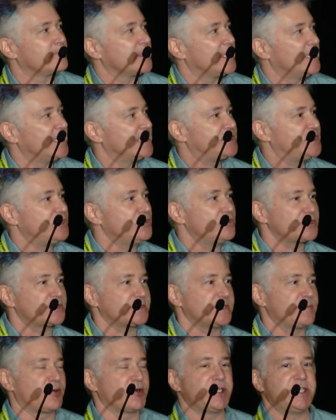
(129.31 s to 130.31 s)
And it's
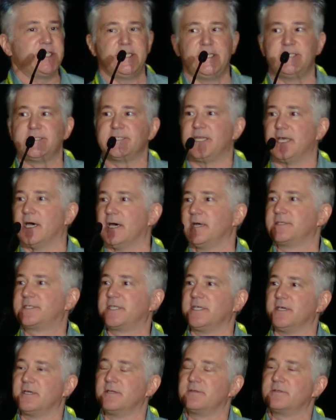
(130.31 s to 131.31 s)
usually pretty easy
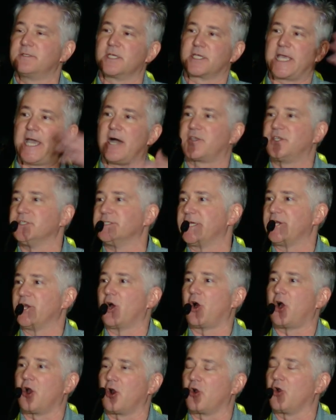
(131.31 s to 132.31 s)
to calculate an
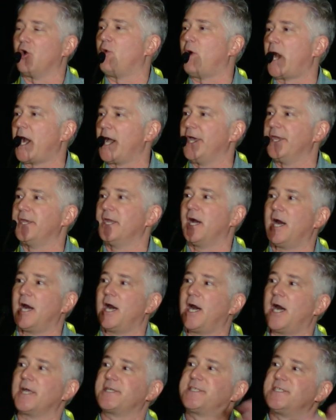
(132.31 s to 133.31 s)
ROI on
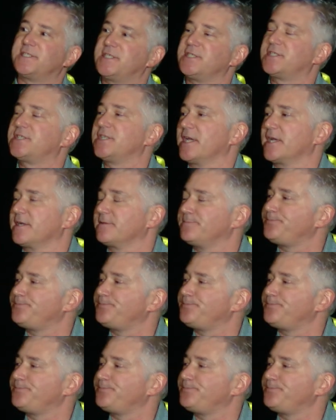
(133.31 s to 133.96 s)
aha to cha-ching.